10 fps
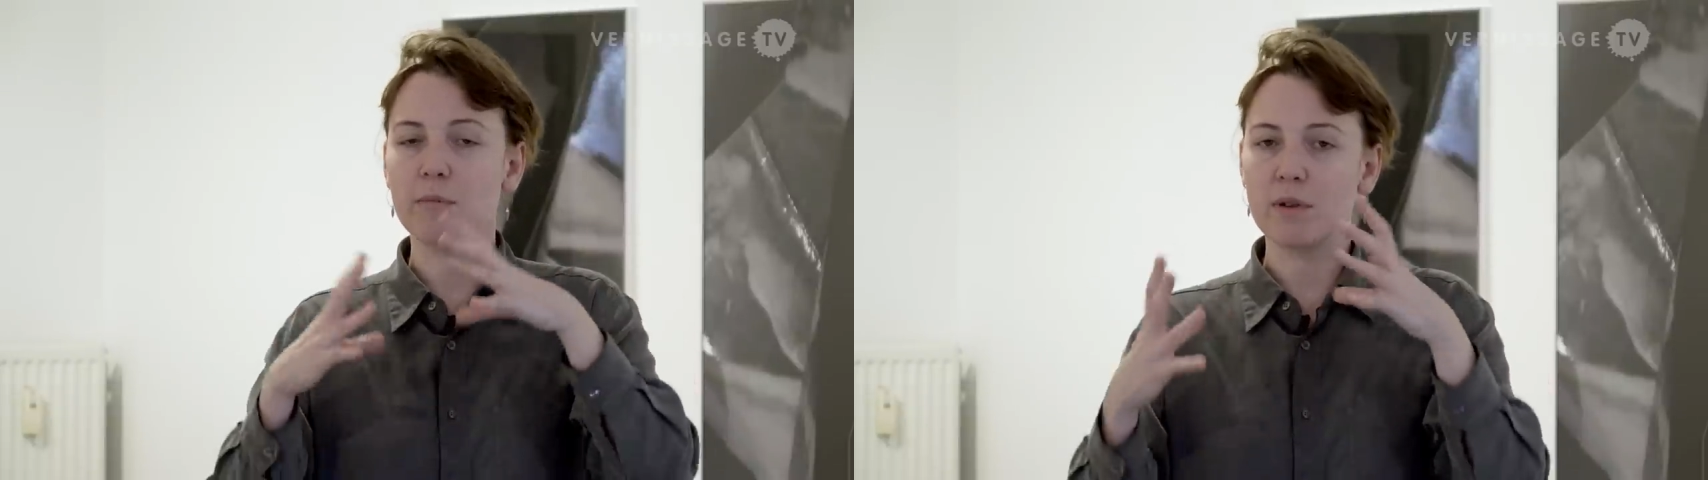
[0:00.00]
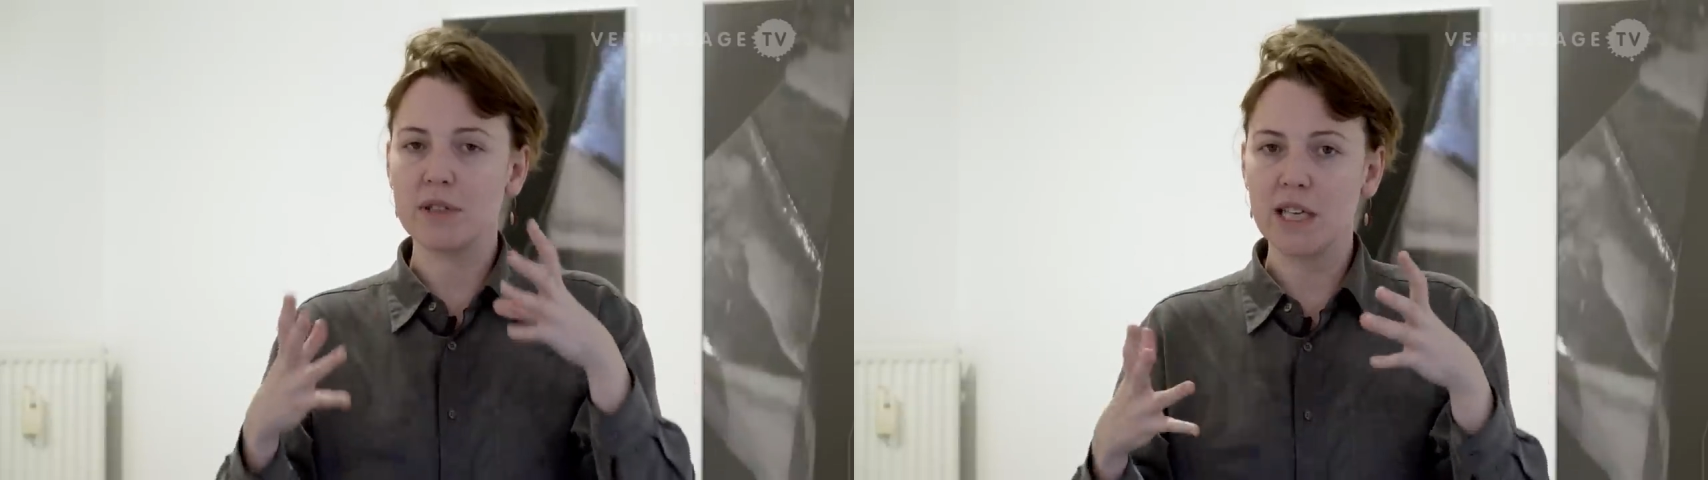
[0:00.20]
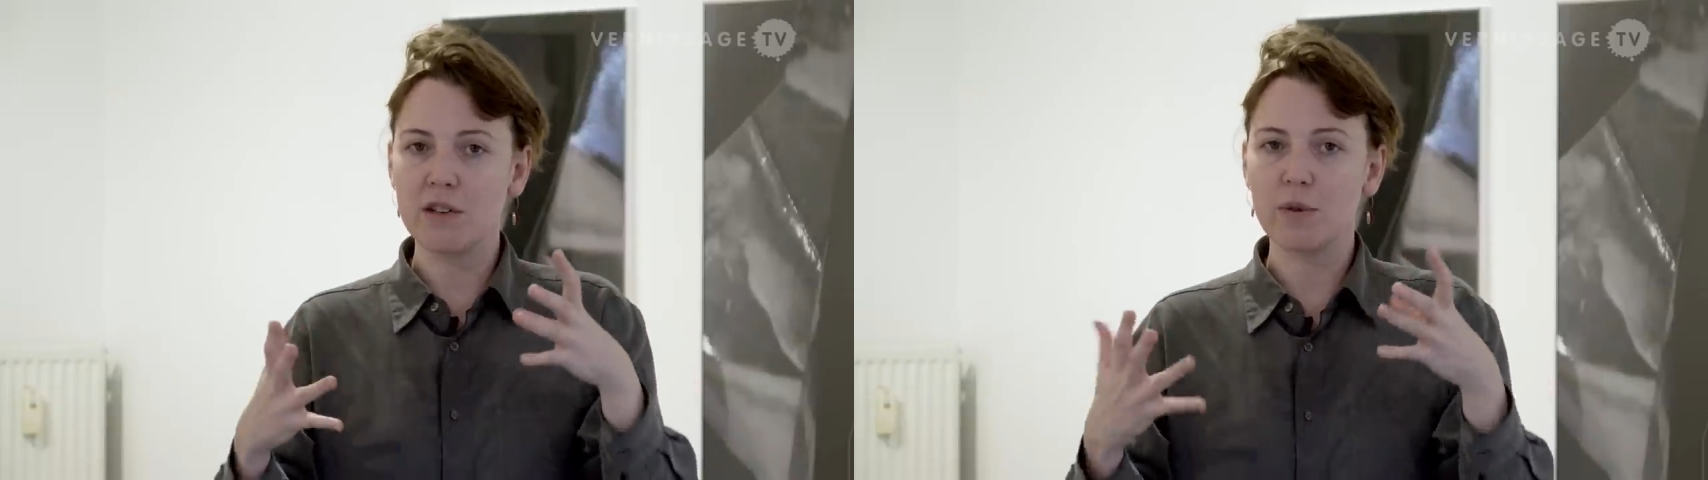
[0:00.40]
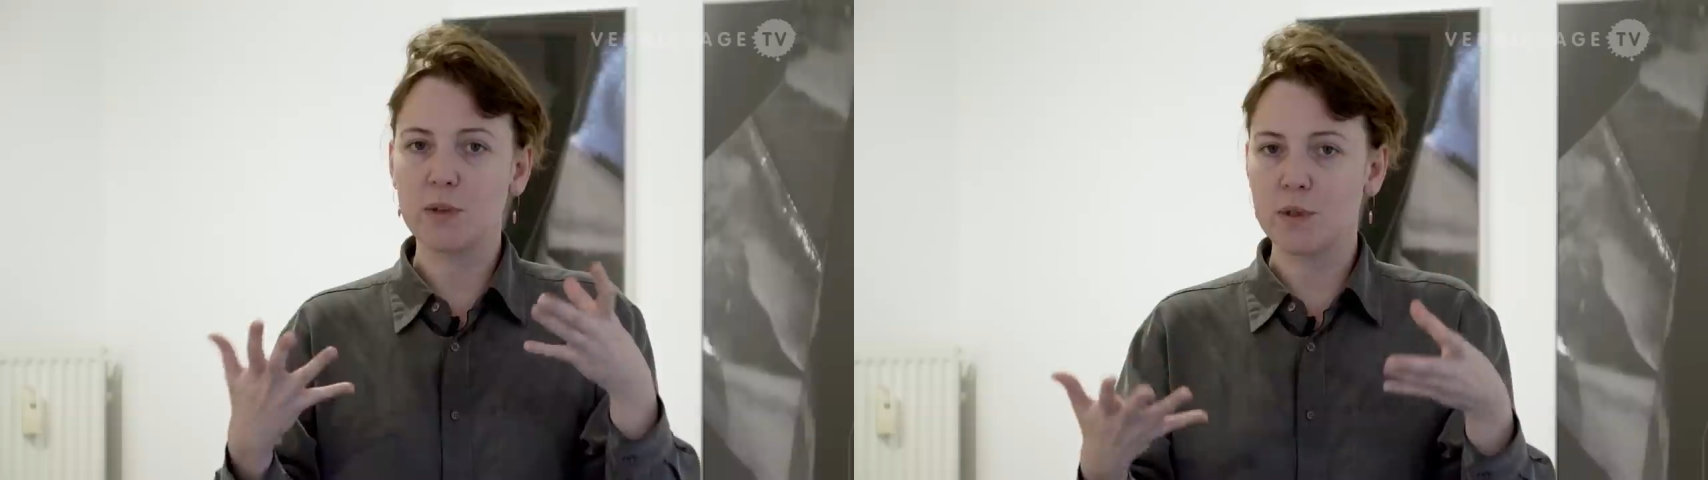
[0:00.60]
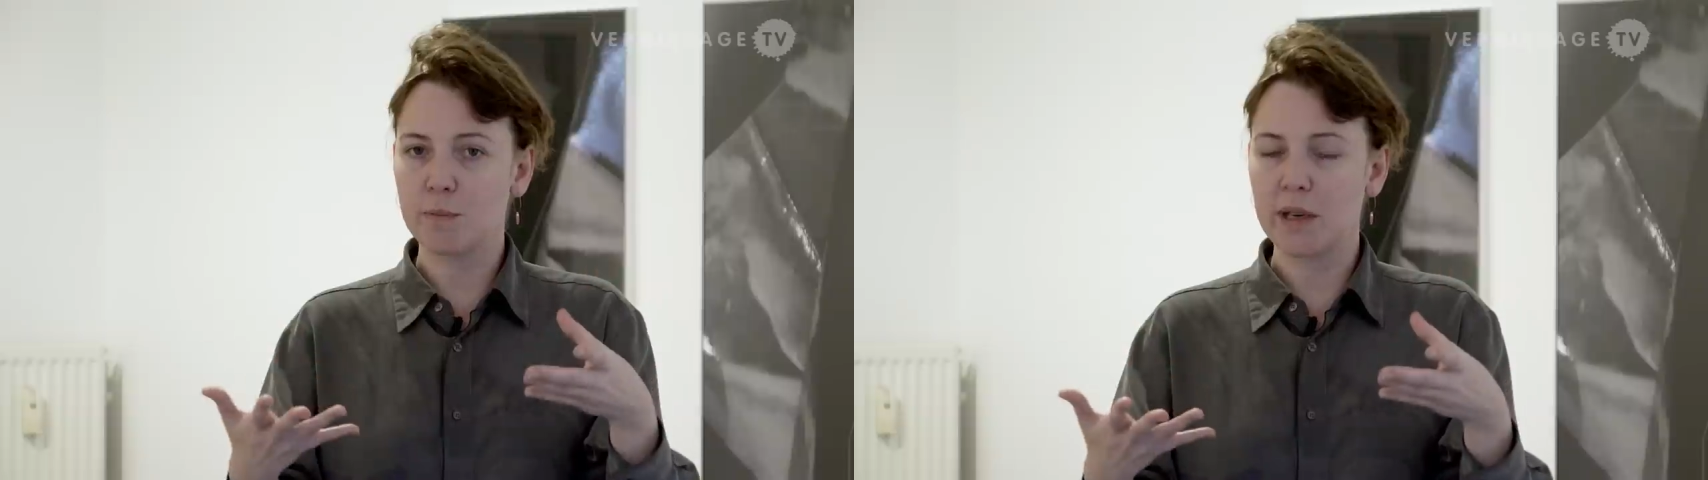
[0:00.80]
motif
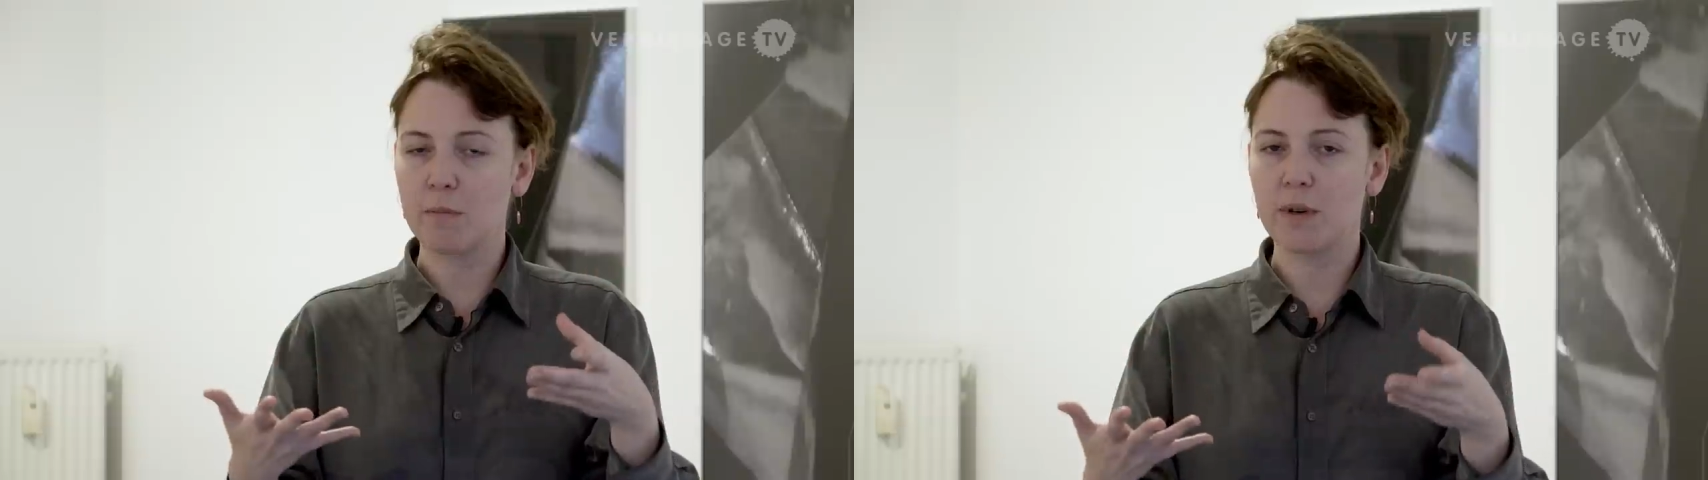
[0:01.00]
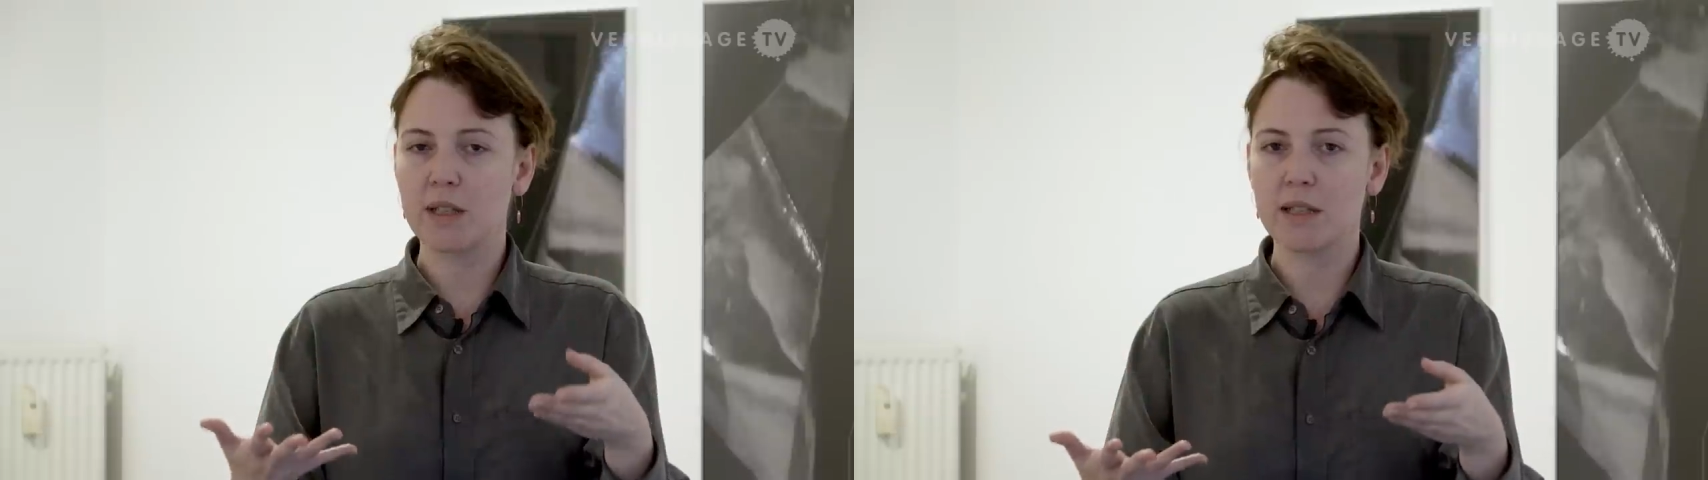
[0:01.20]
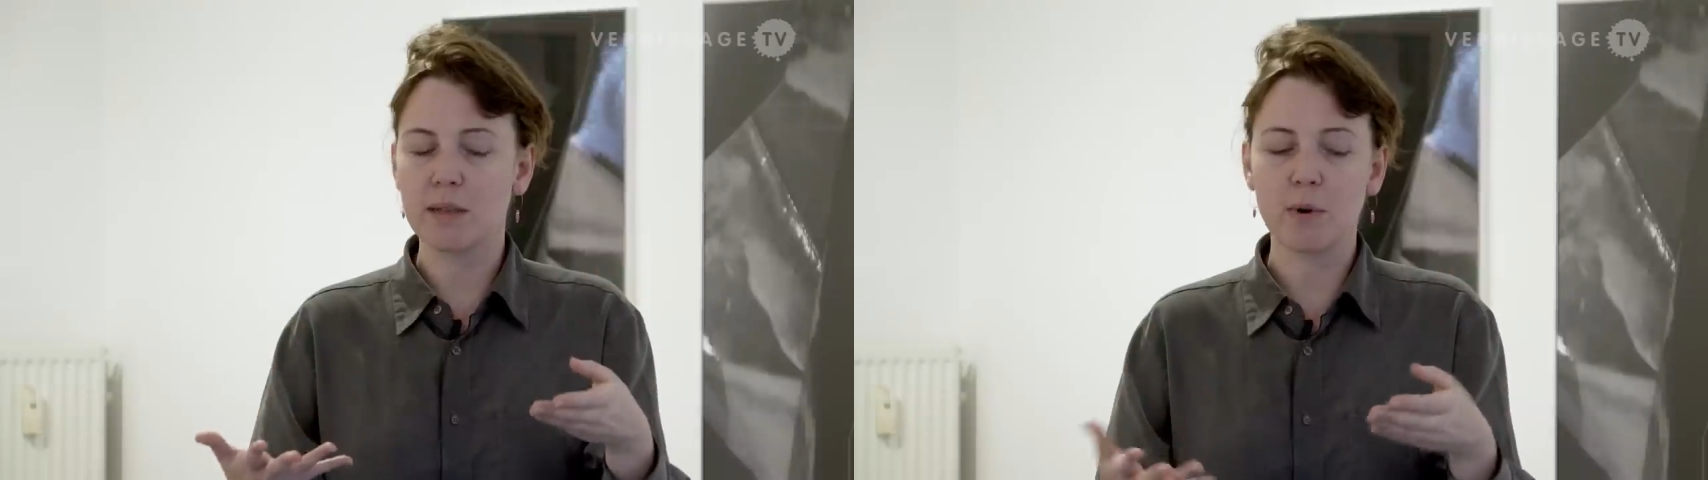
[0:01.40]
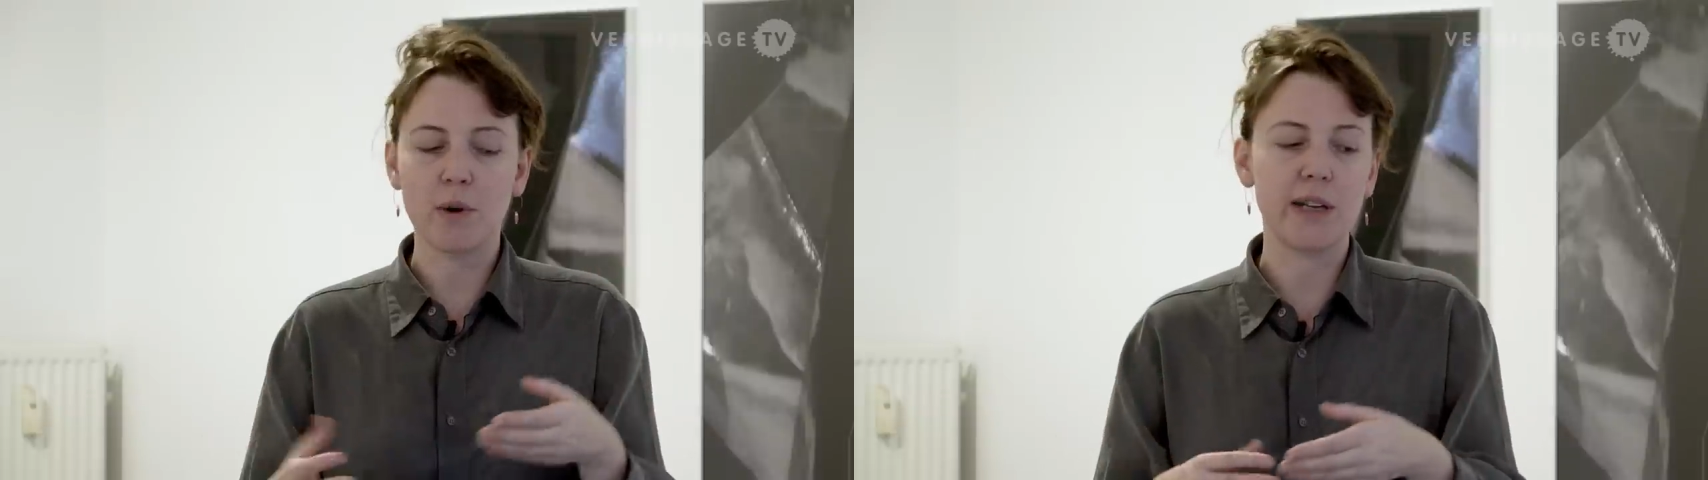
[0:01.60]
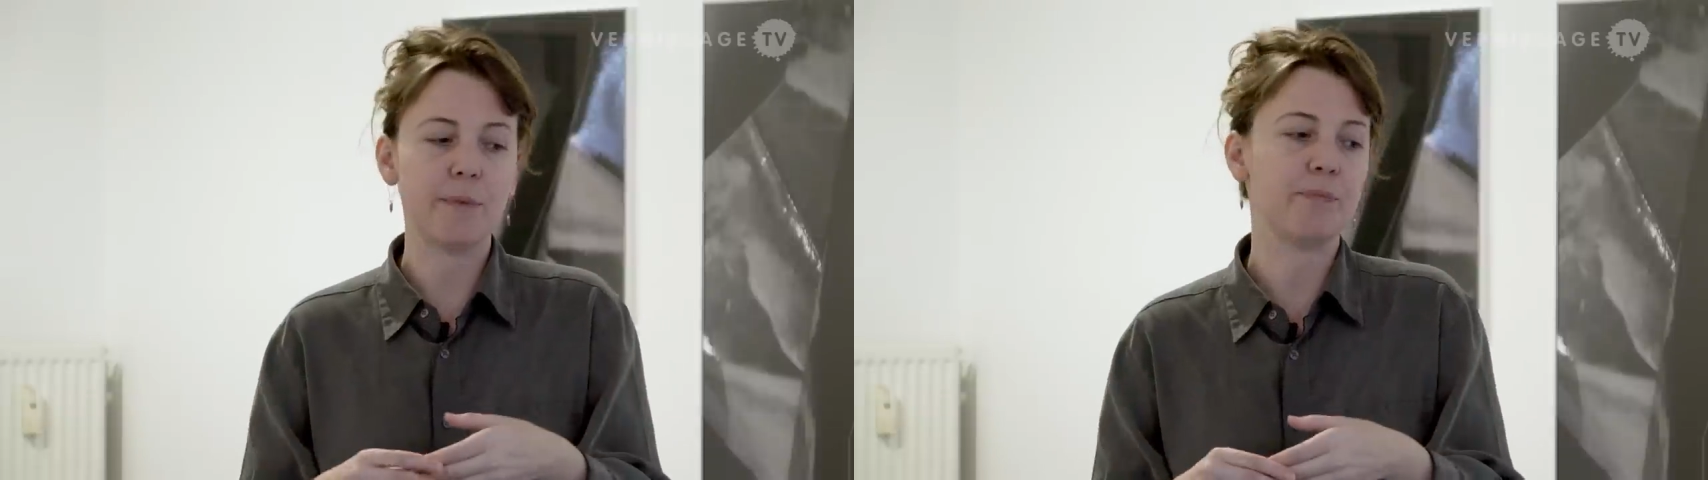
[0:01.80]
which was being printed
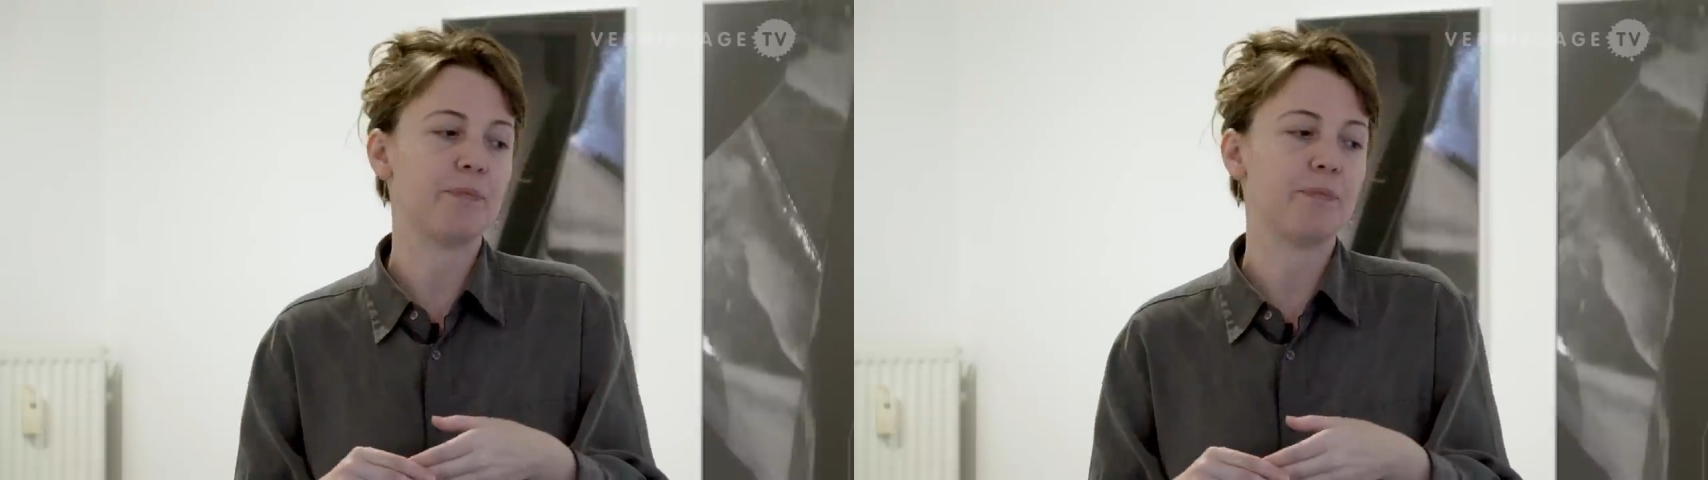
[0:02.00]
upon it.